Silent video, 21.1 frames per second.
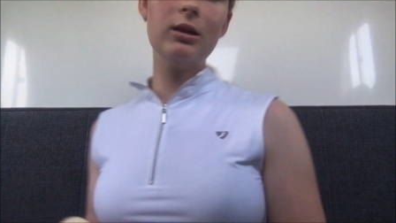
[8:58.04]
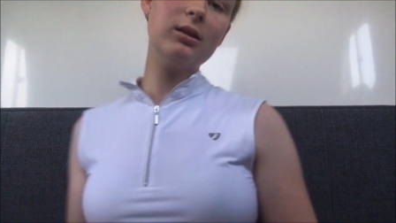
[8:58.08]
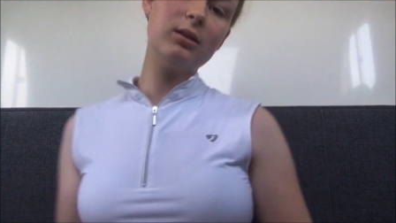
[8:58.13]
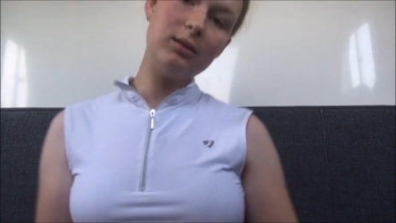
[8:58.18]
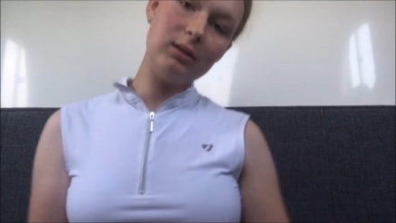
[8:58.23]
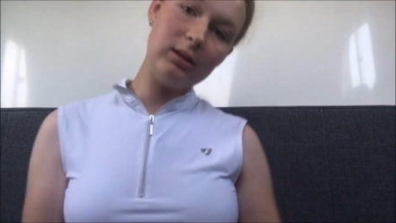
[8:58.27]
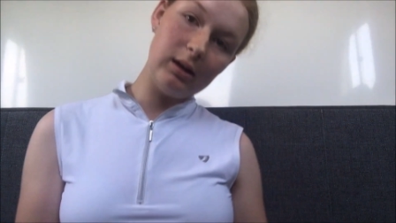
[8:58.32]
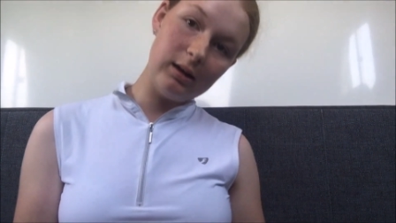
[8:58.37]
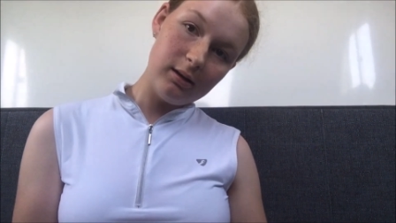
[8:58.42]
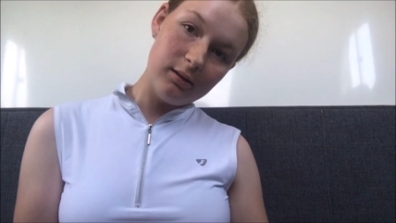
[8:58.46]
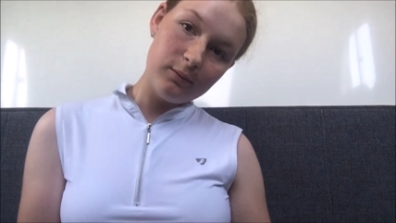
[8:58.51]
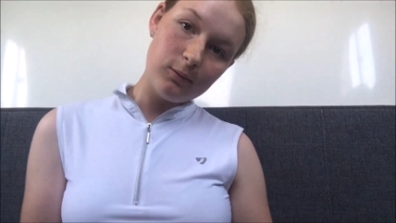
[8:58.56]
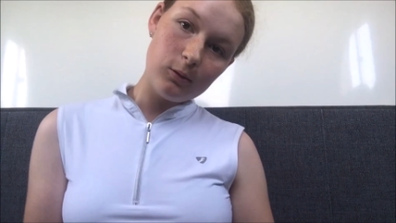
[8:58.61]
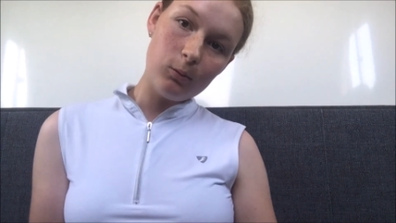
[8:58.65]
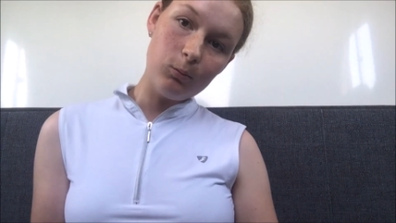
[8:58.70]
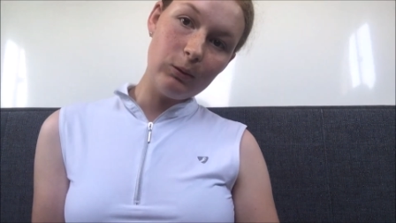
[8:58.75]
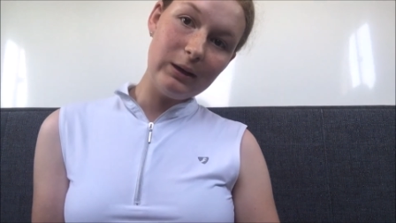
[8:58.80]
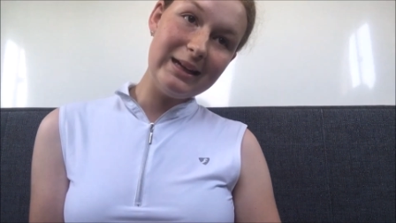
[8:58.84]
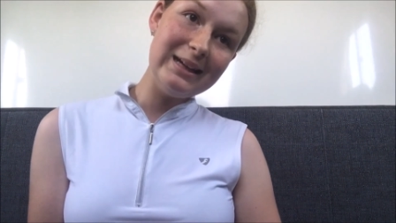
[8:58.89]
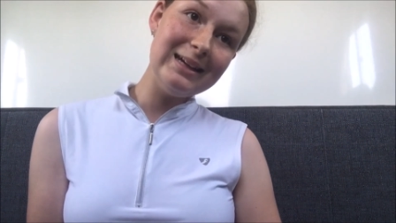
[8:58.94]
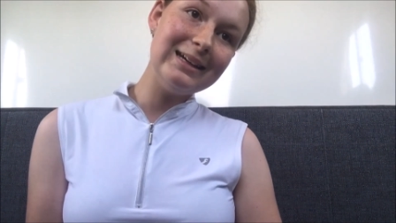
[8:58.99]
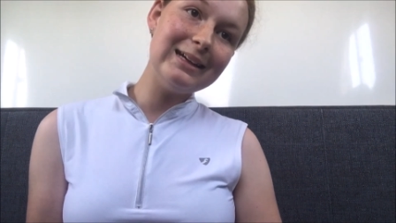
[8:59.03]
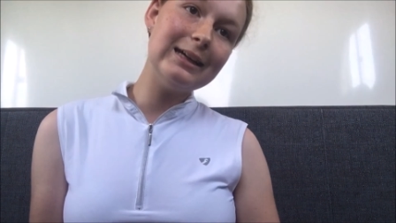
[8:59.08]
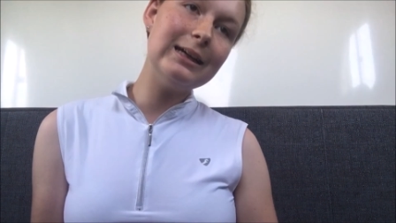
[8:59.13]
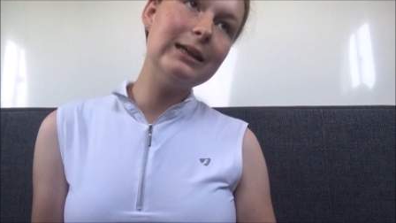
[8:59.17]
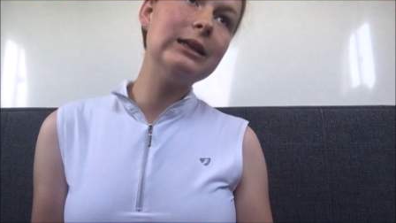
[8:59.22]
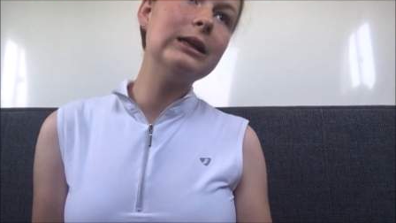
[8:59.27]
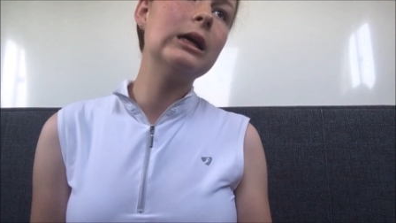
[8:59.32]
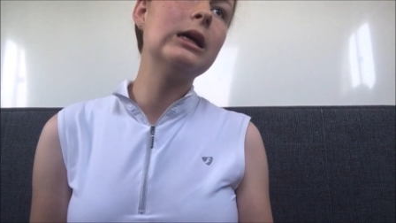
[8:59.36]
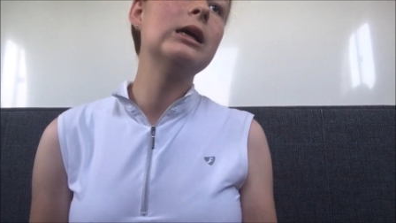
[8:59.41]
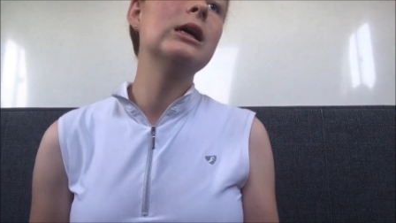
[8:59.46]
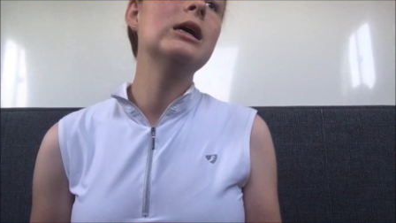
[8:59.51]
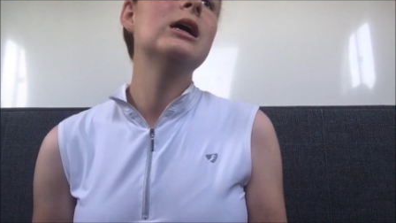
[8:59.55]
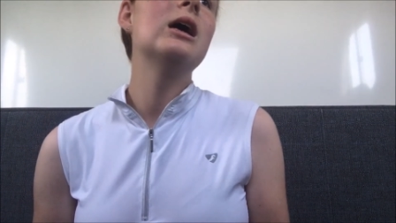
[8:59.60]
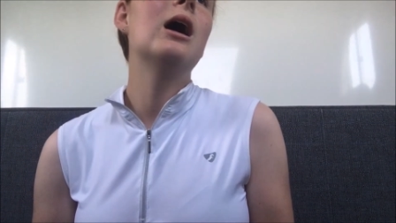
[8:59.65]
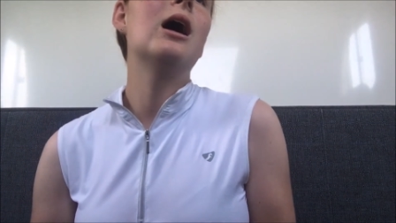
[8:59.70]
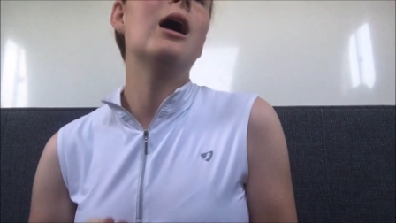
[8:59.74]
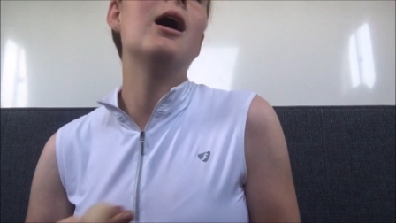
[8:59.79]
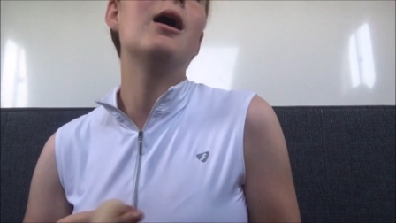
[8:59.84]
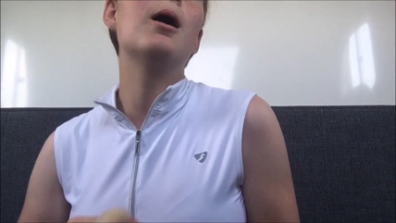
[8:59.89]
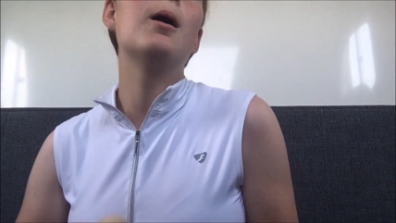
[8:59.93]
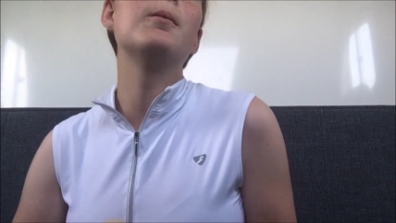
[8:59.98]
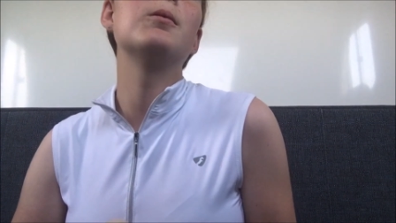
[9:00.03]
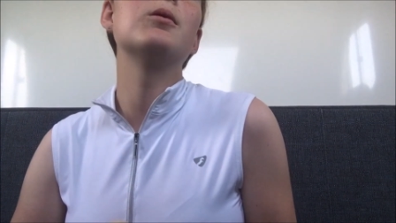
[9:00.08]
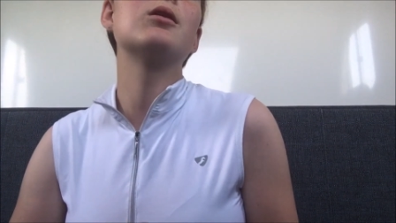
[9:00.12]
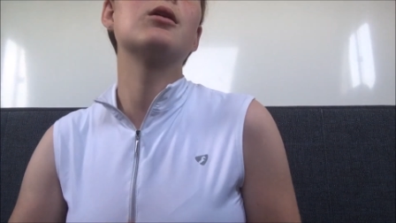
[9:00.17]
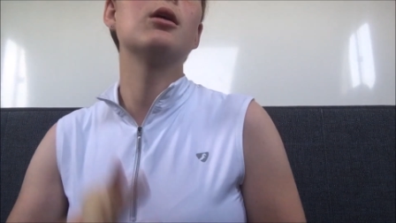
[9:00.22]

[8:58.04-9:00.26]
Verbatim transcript: at the start of the week. Um,